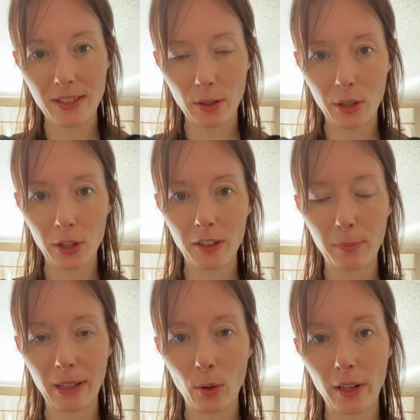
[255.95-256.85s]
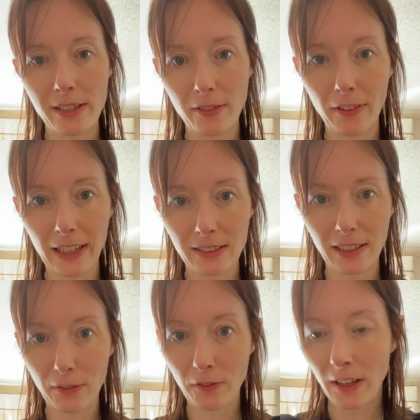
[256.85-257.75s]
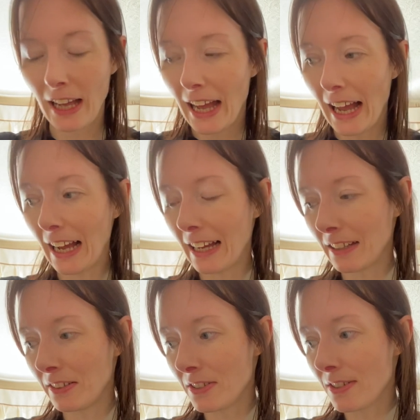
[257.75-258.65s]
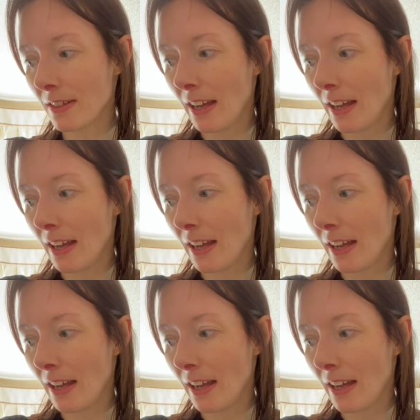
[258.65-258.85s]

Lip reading: so it couldn't have been quite as effective. And